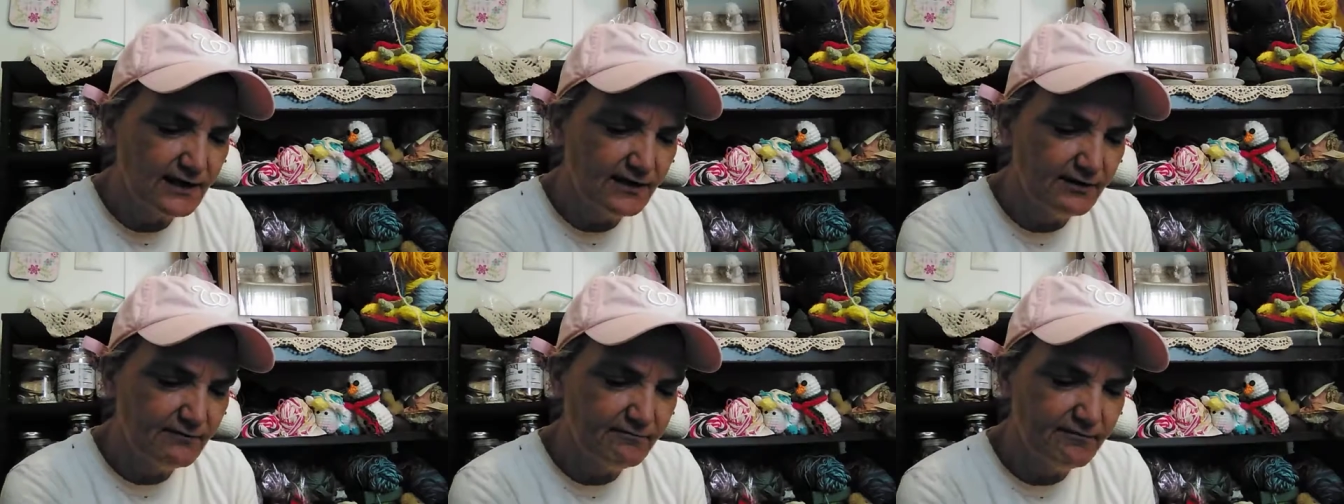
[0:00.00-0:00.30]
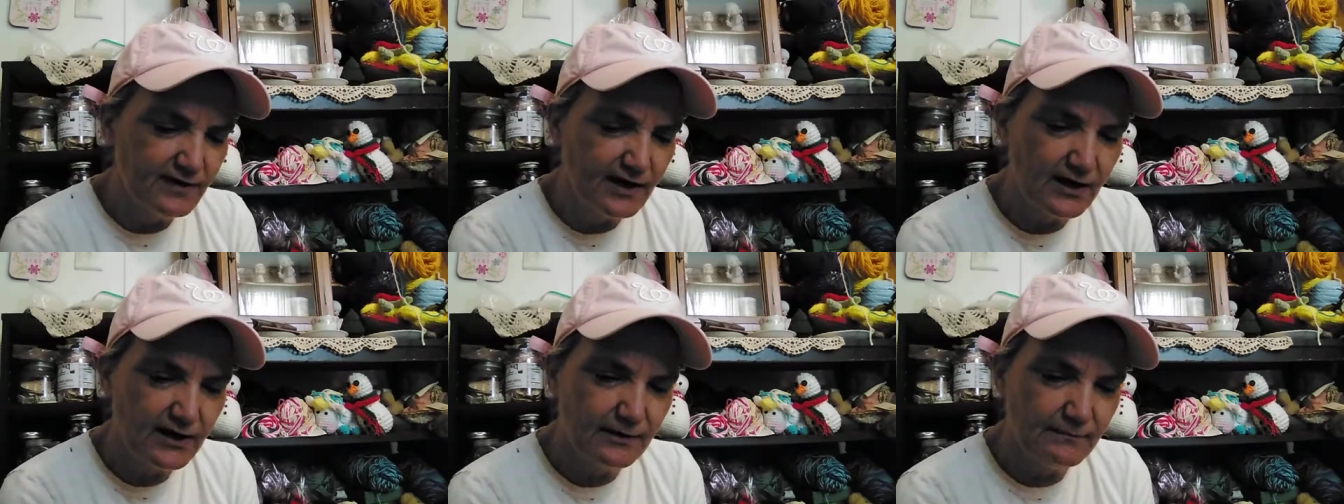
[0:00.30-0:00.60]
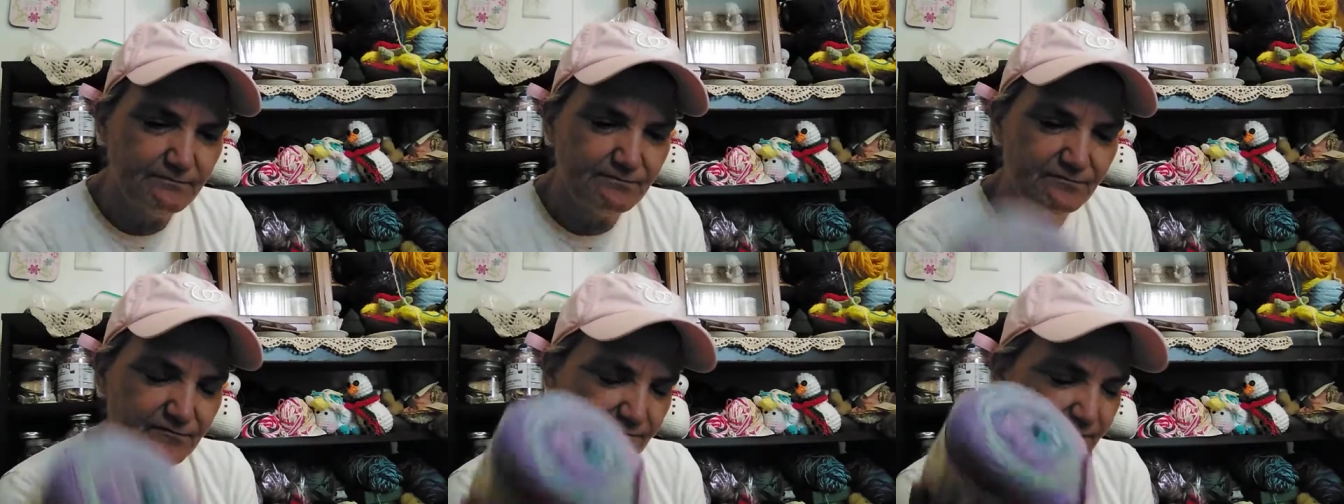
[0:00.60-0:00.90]
of
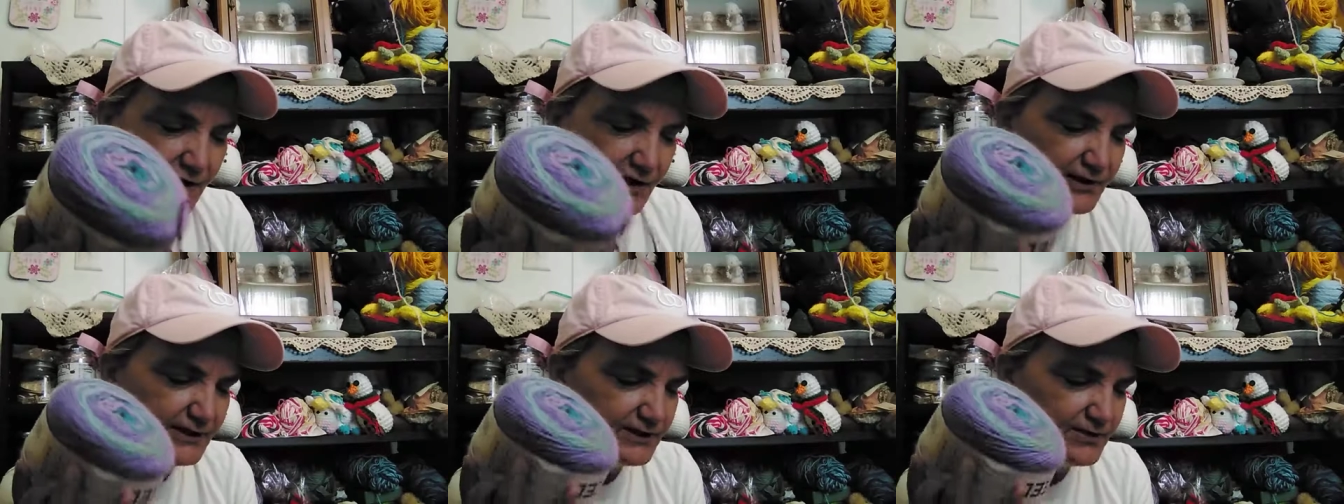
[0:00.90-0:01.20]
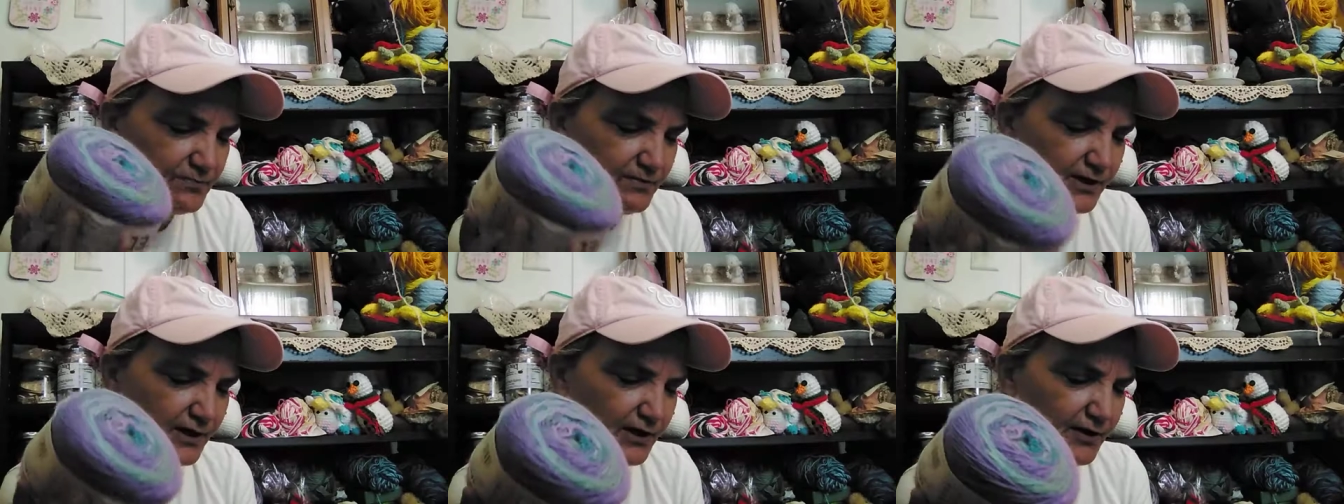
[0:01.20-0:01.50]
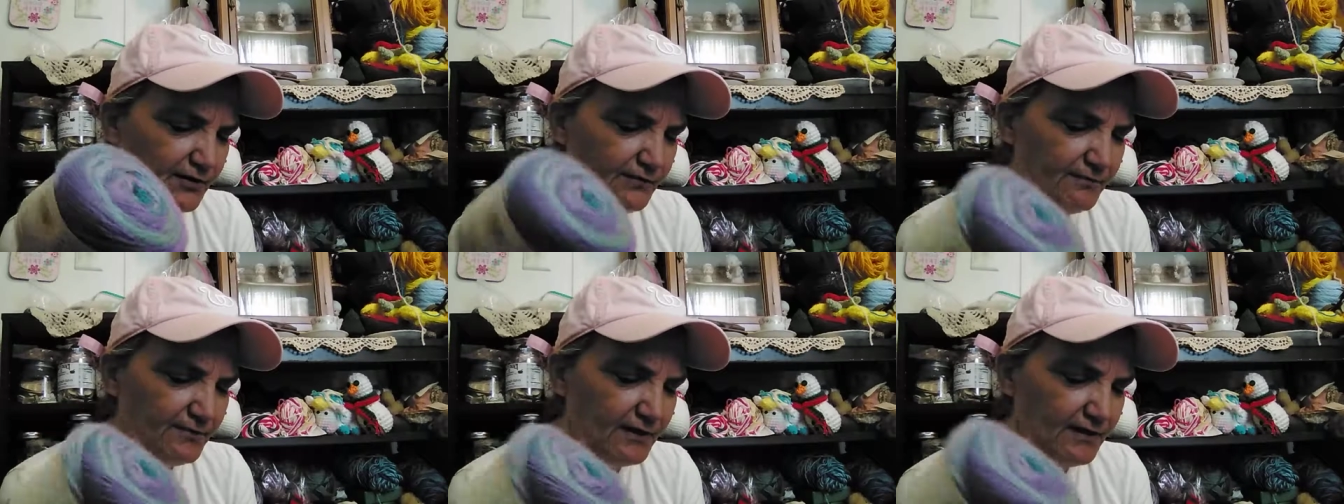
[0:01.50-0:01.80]
um, Ferris
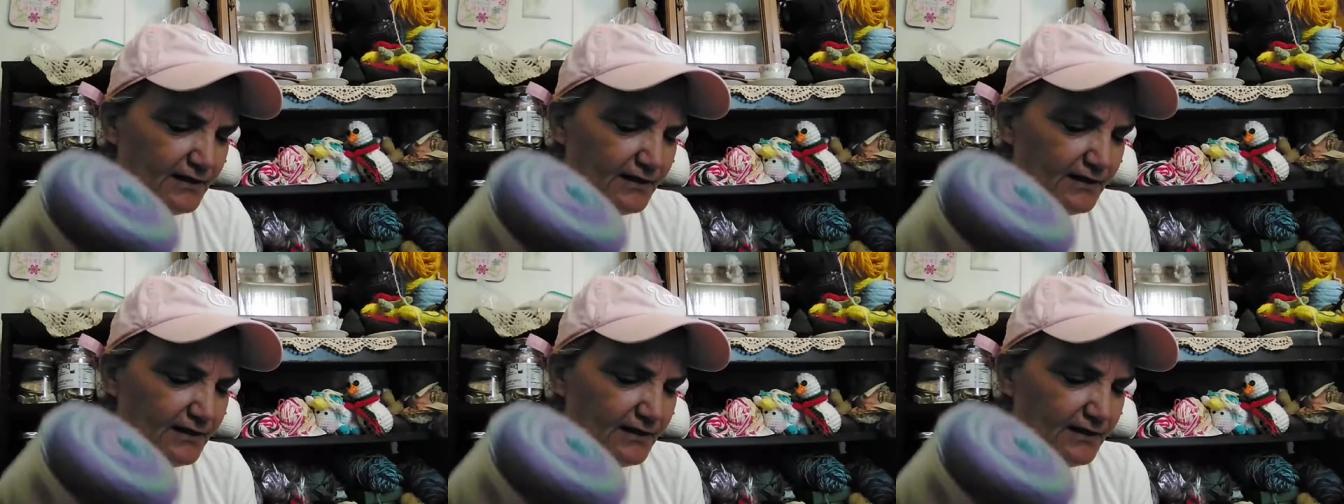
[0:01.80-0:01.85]
wheel